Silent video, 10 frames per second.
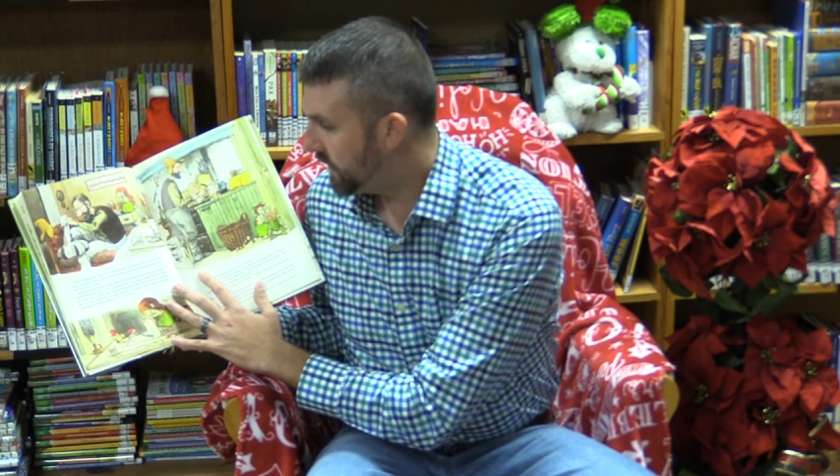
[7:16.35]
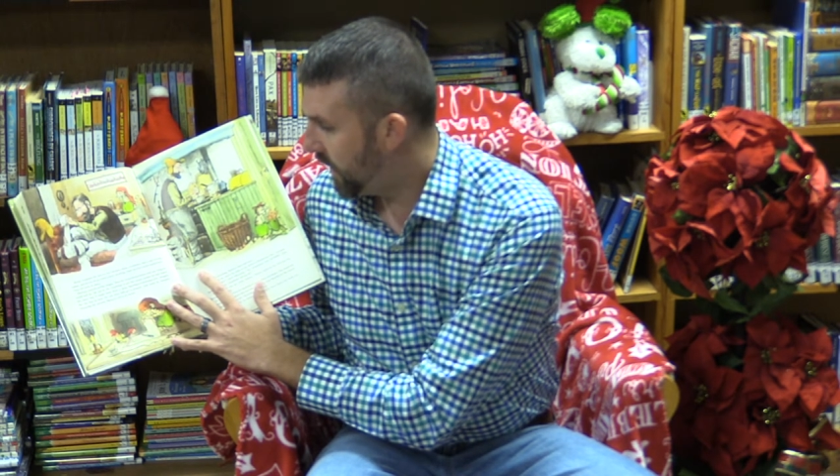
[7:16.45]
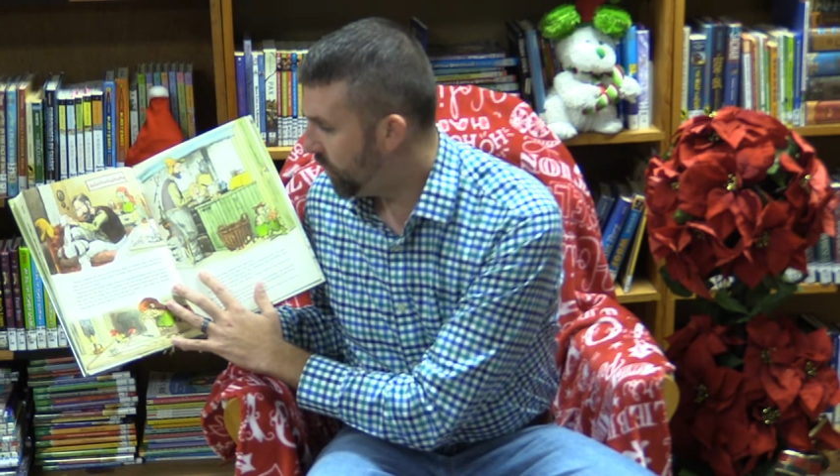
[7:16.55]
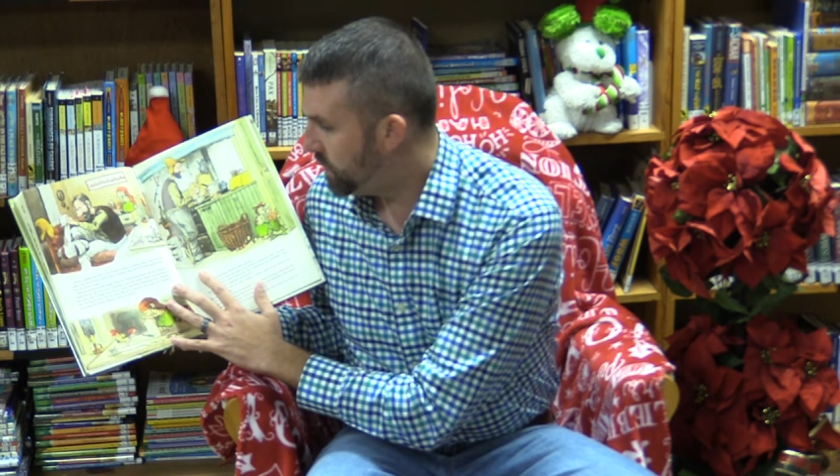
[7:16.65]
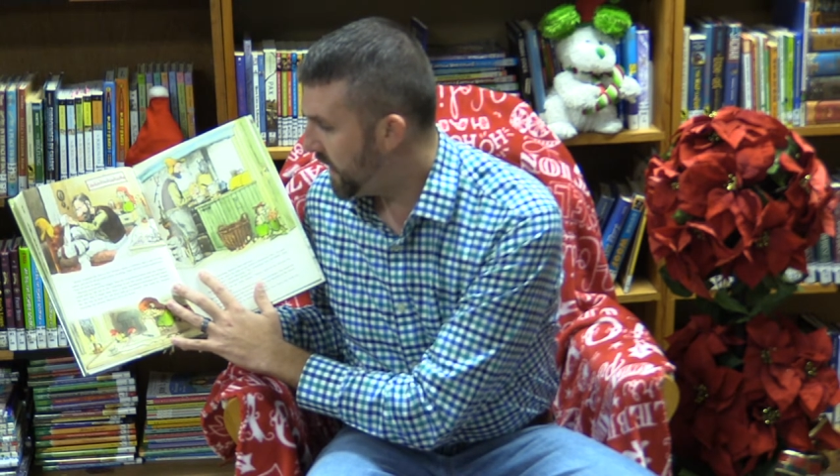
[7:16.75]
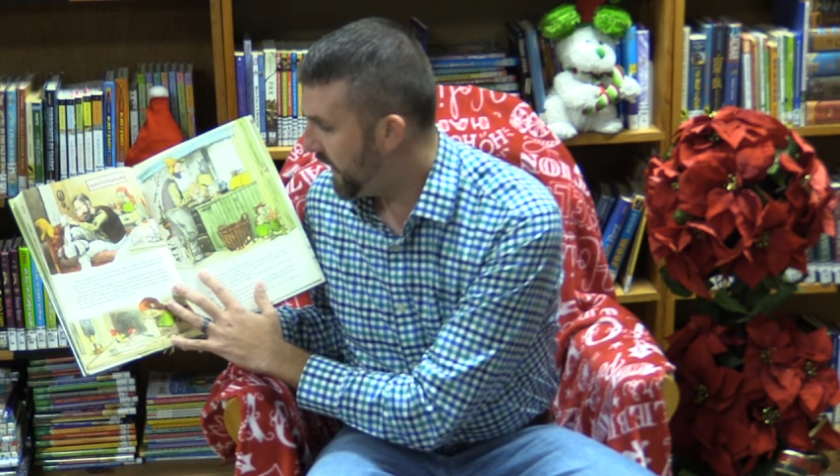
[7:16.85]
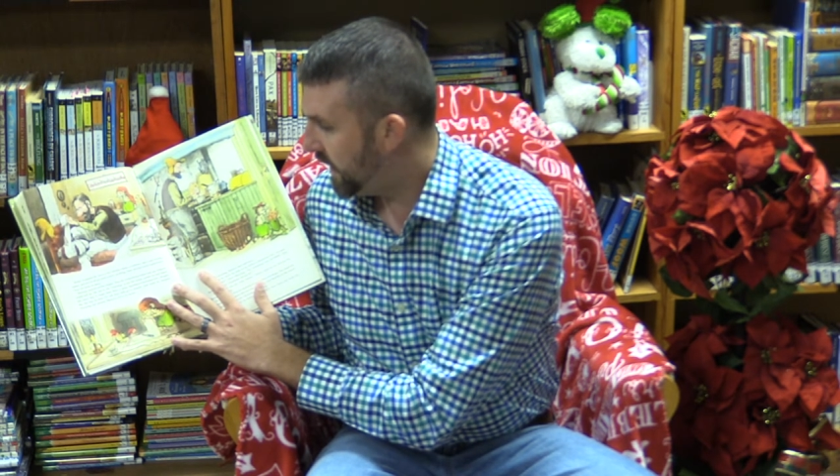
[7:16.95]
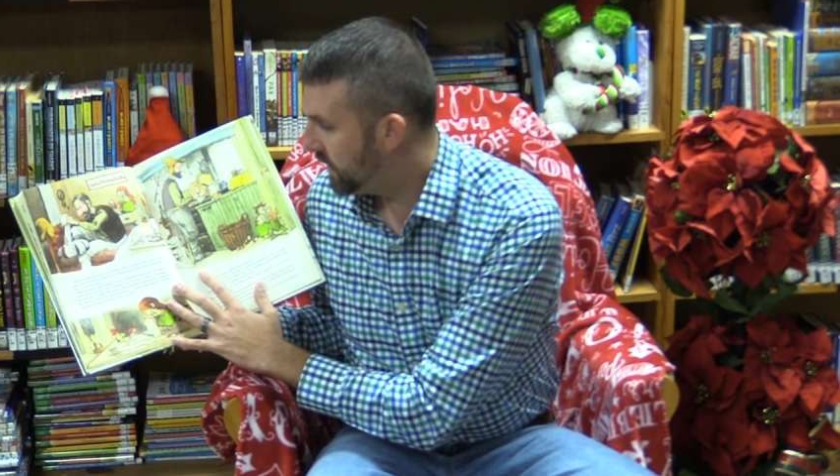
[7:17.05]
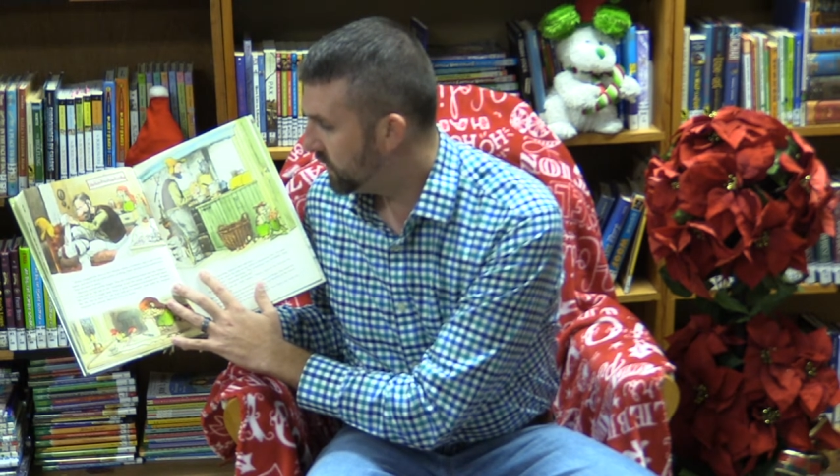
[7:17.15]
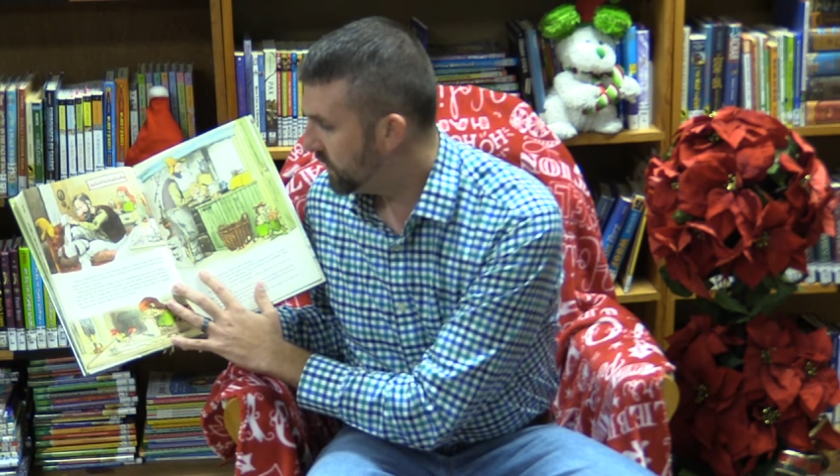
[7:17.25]
the old
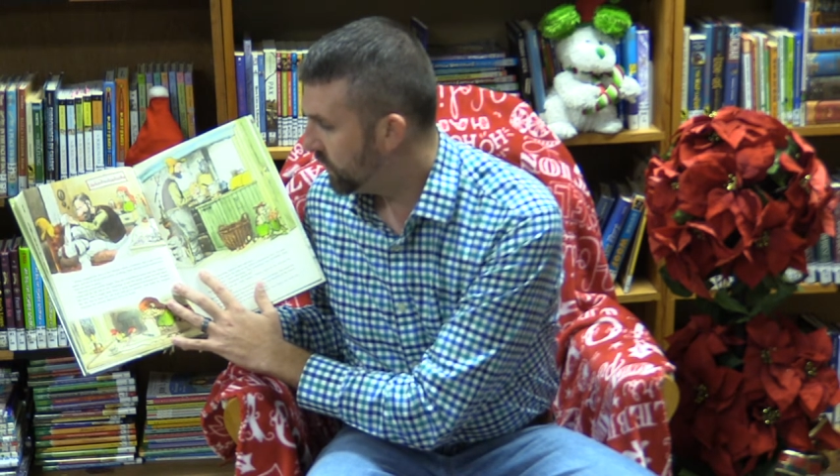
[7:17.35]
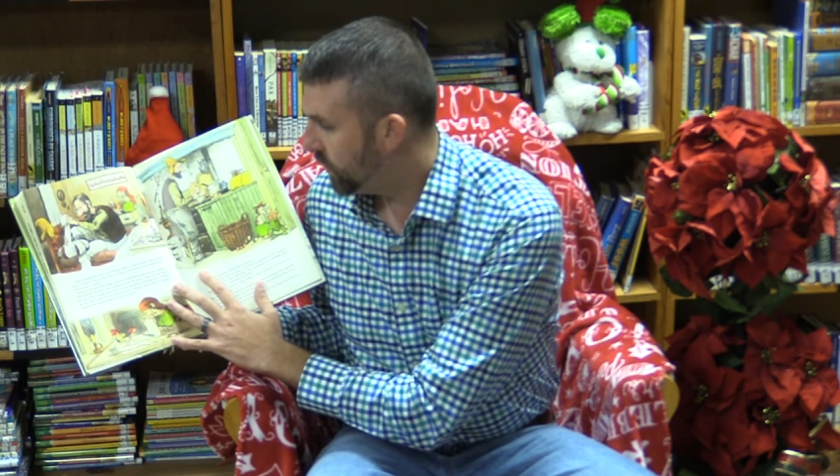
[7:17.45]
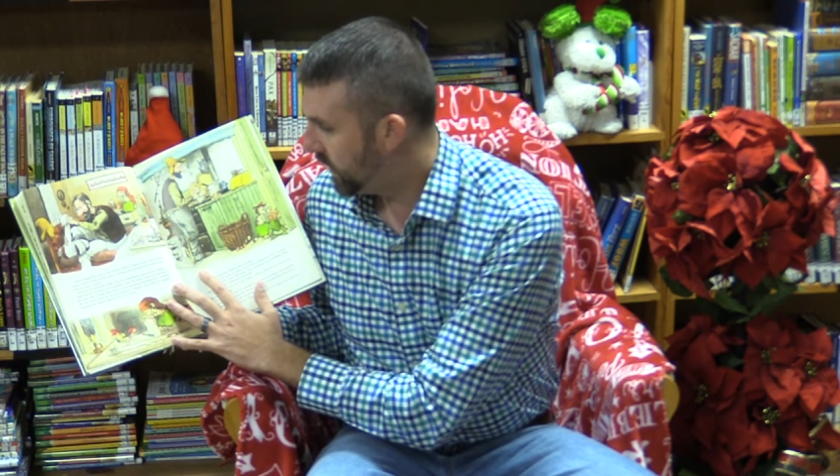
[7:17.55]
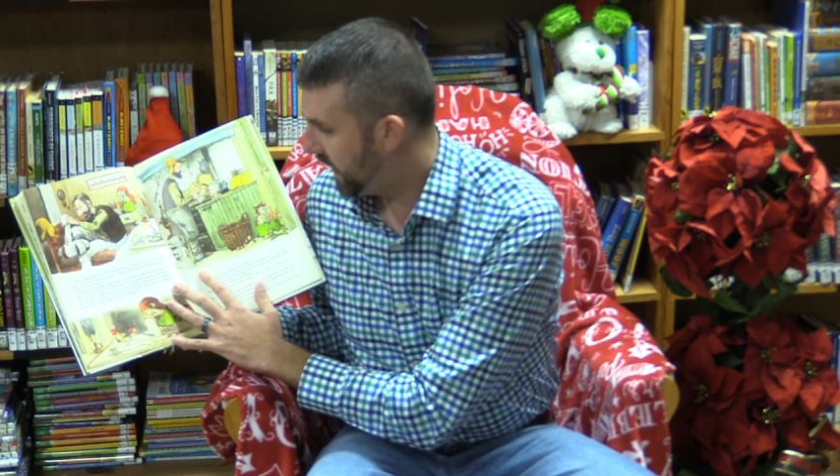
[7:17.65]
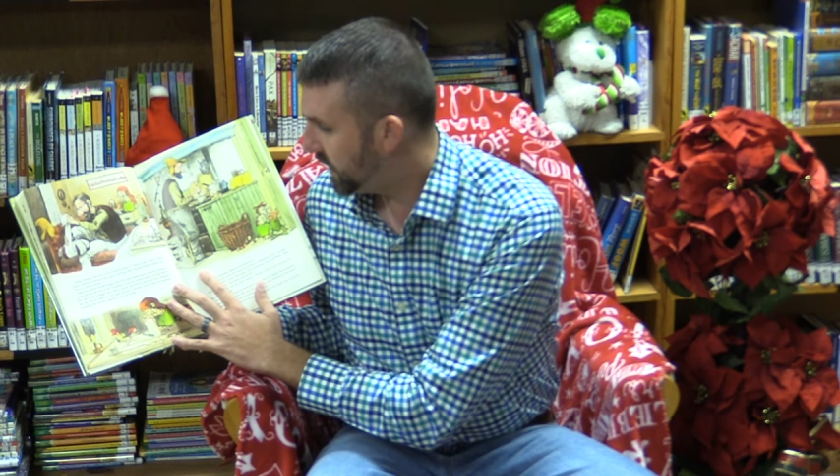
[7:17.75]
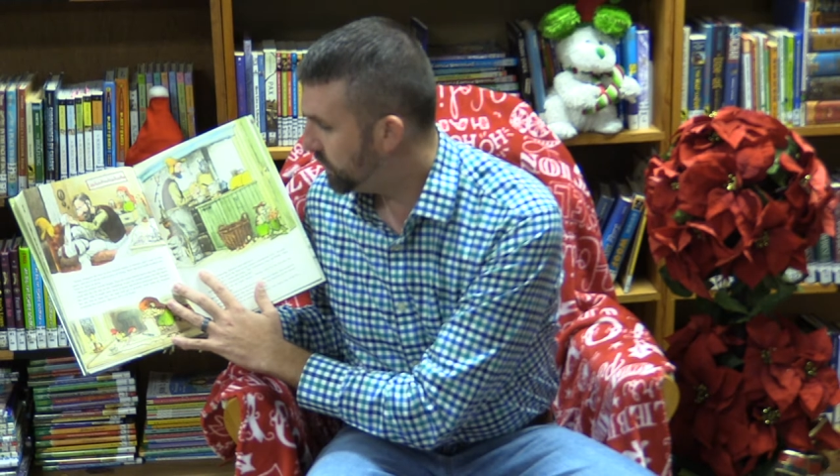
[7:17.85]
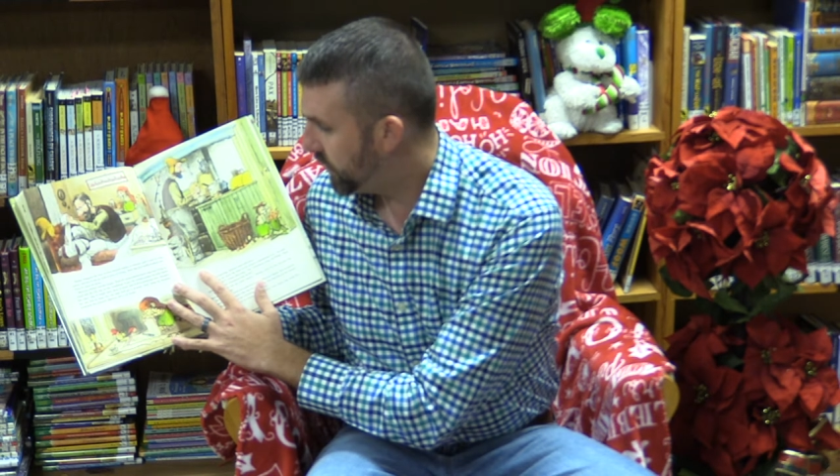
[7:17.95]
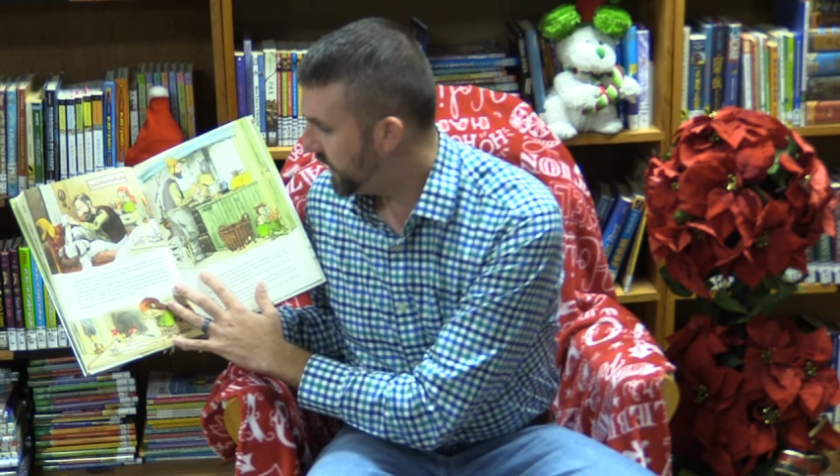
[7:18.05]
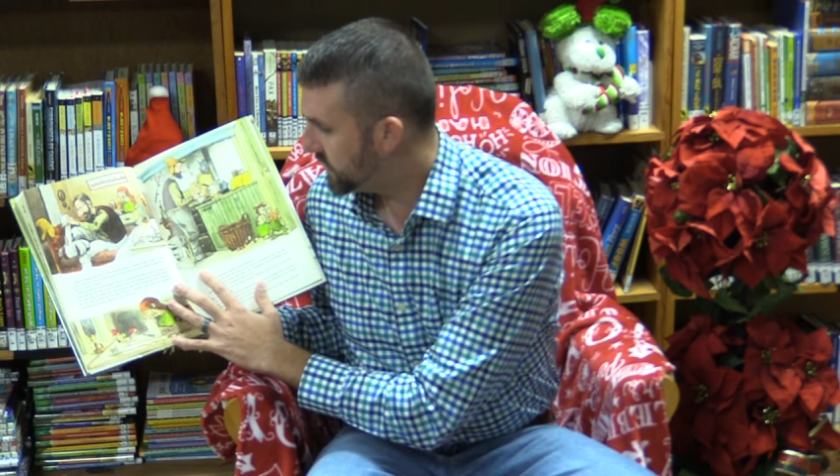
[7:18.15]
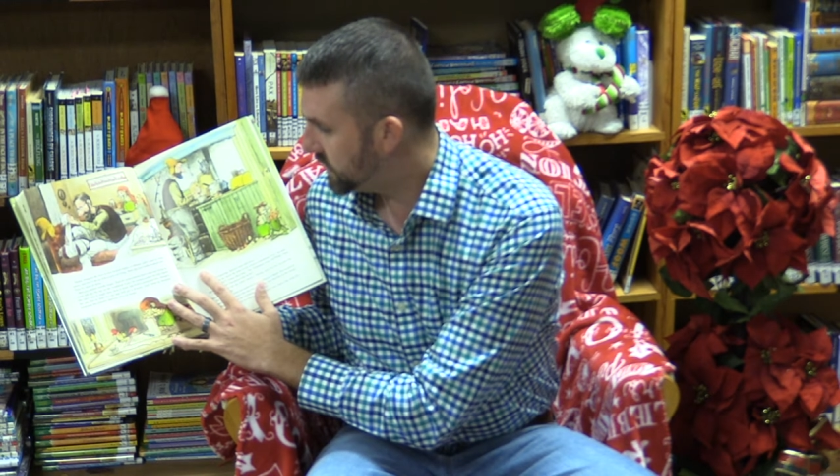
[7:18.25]
man will get a
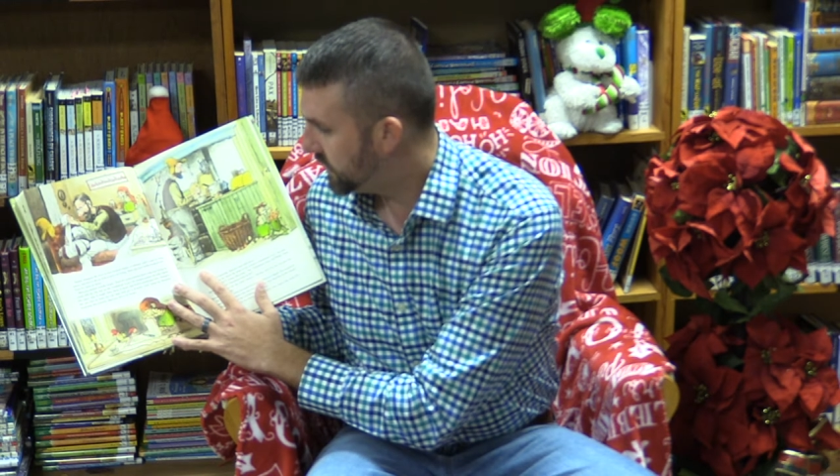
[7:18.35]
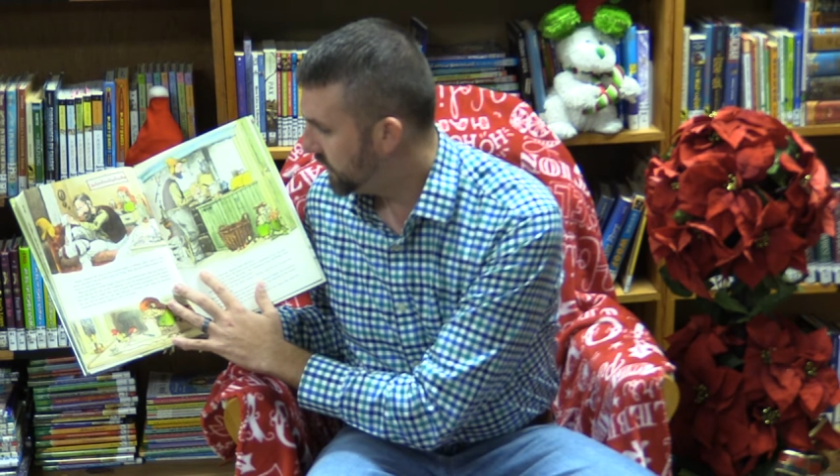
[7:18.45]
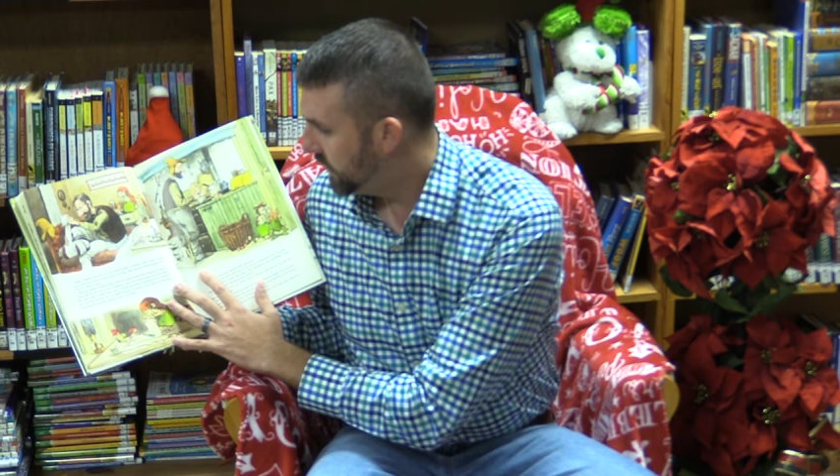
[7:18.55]
present.